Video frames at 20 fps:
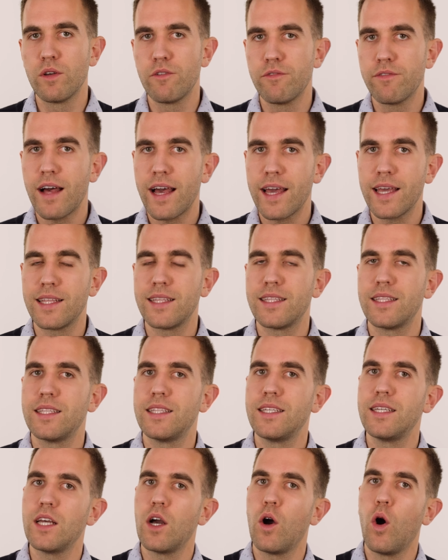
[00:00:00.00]
find
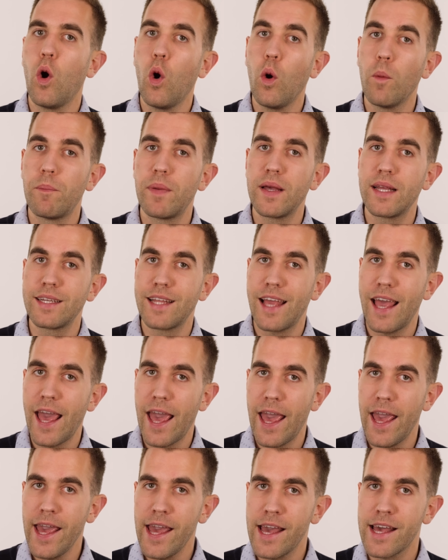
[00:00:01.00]
the open
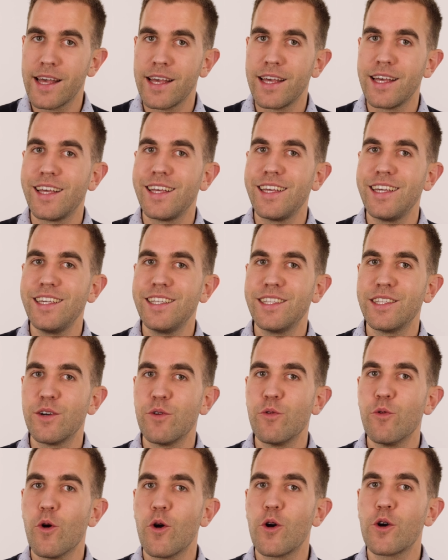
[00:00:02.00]
E in the
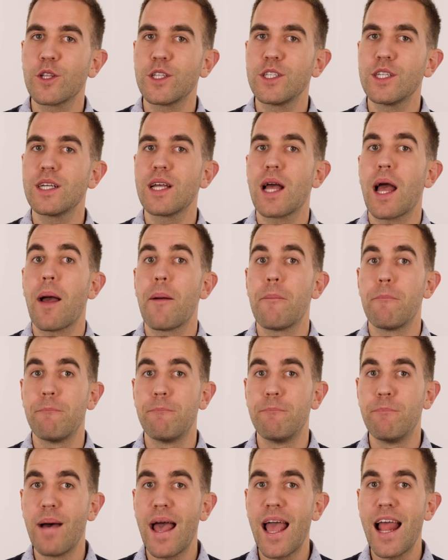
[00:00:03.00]
word
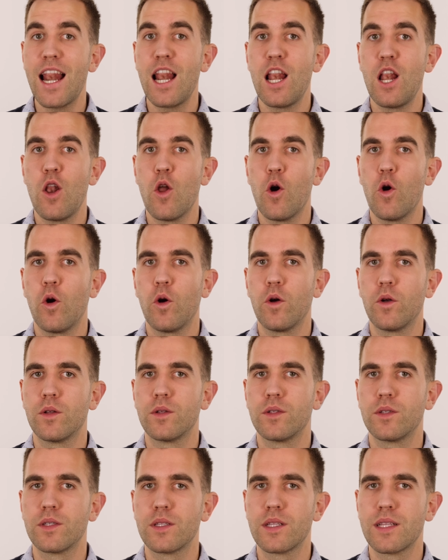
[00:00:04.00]
bello,
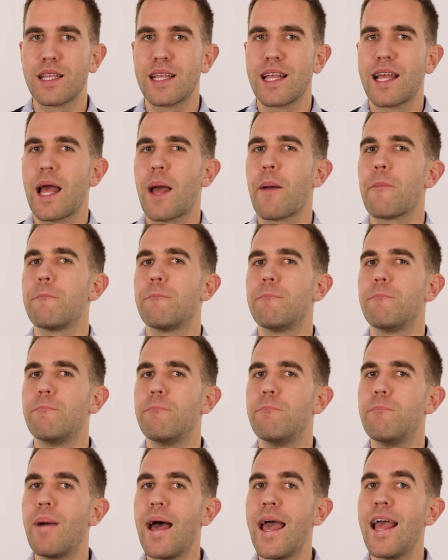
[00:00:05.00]

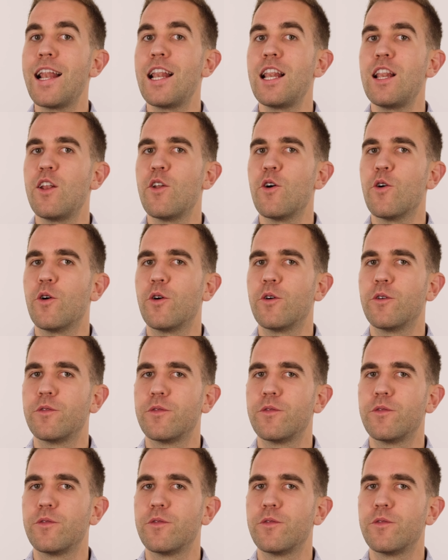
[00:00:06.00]
bello,